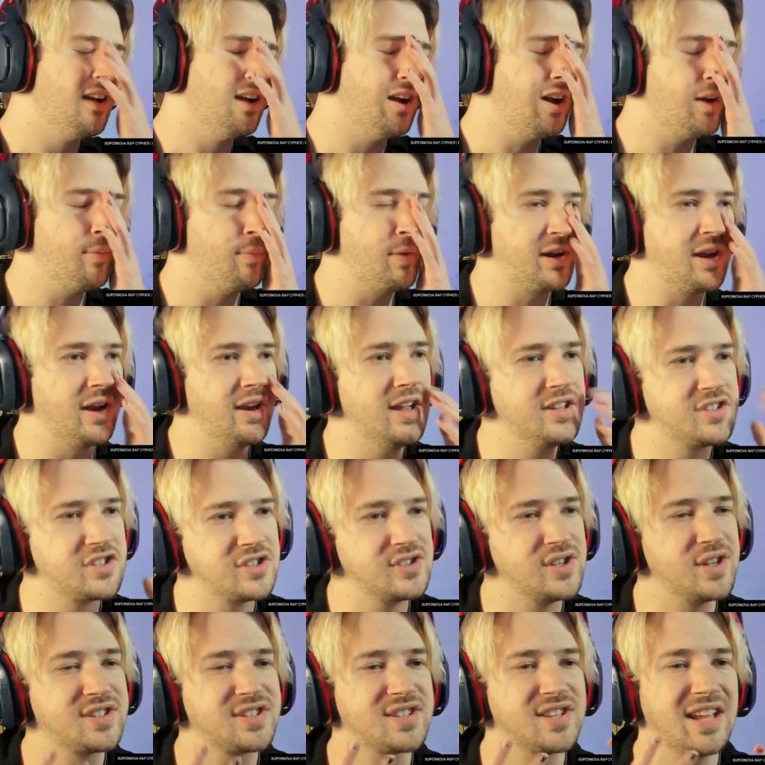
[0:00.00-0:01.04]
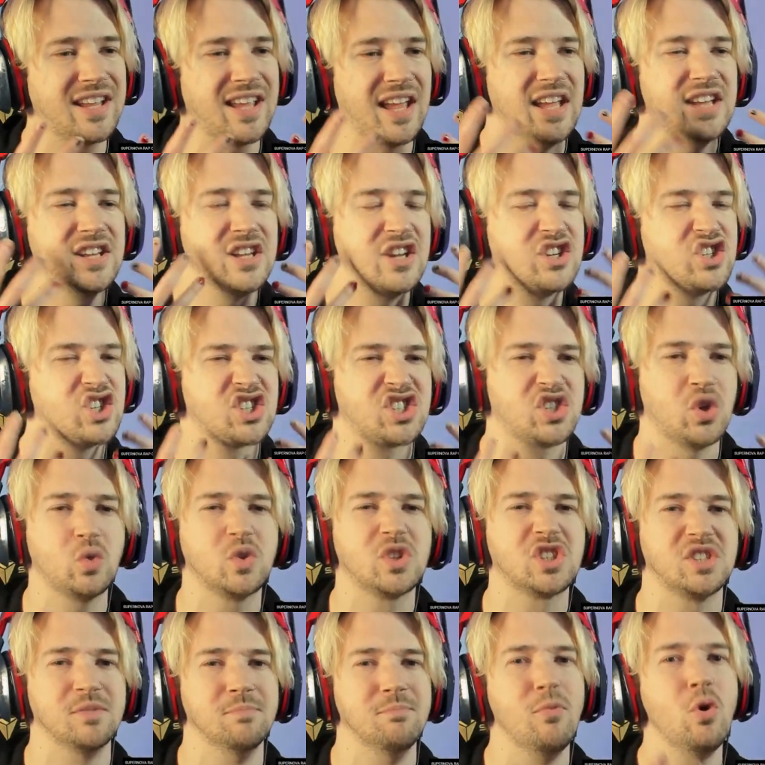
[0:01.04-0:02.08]
Oh my god. It's just, it's just like, it, it's just so
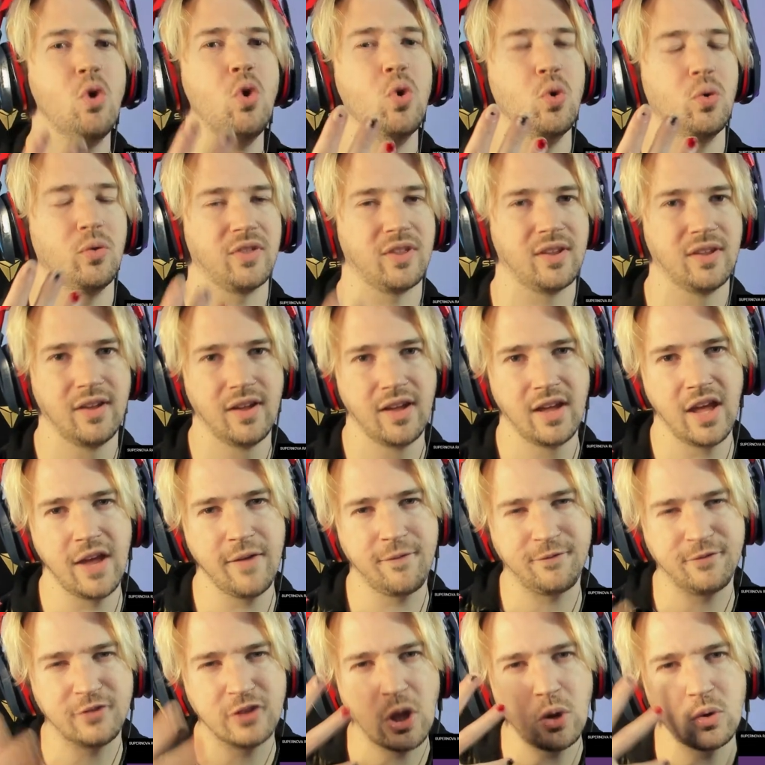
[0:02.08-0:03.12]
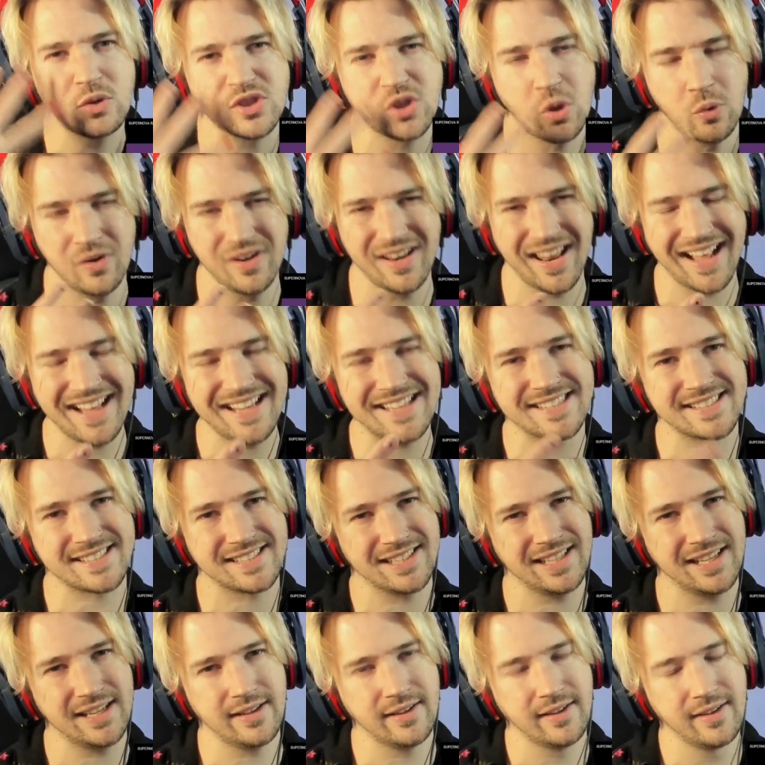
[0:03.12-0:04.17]
smooth. It flows so
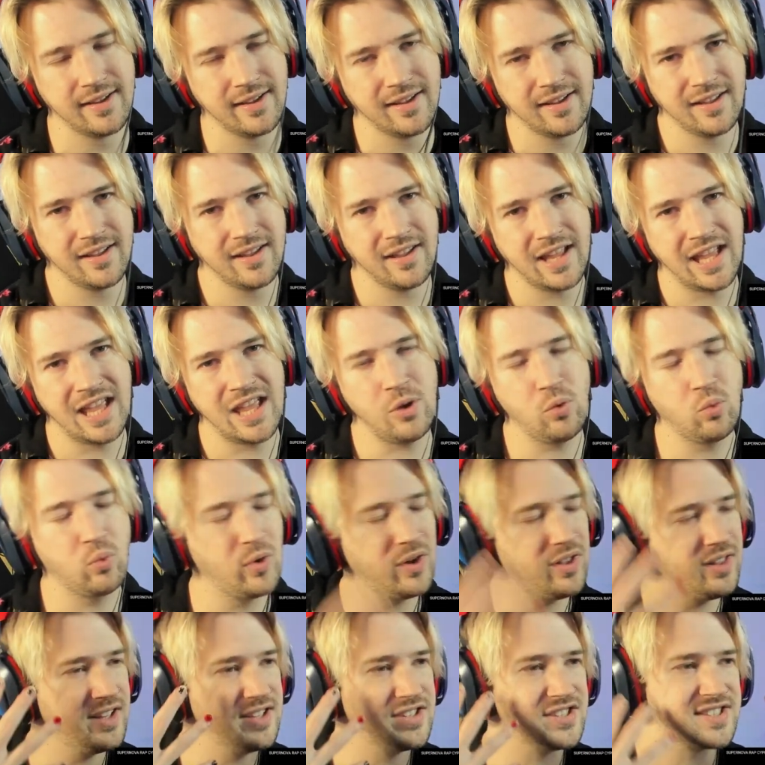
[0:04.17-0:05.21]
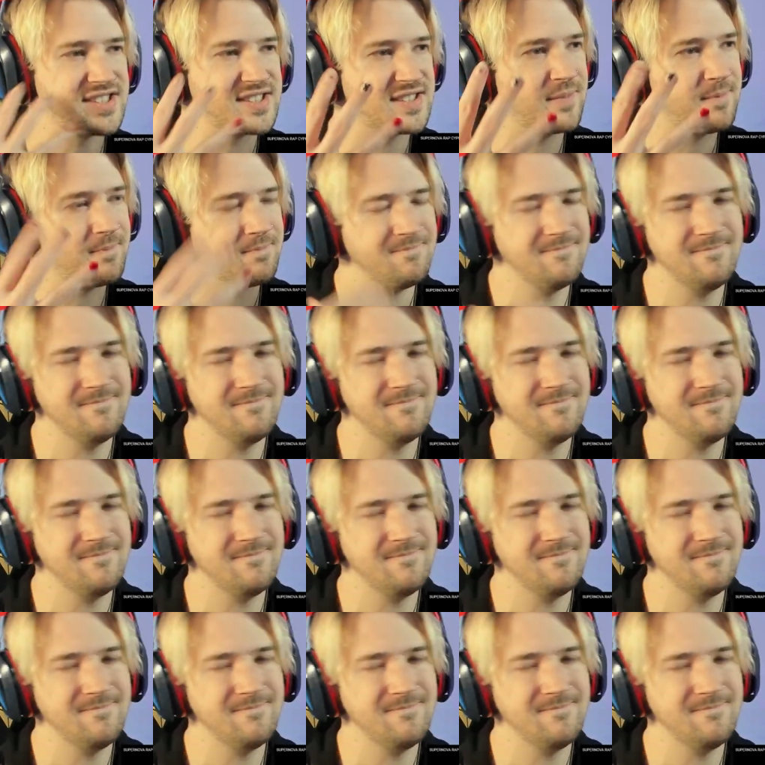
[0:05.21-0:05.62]
nicely. He really just...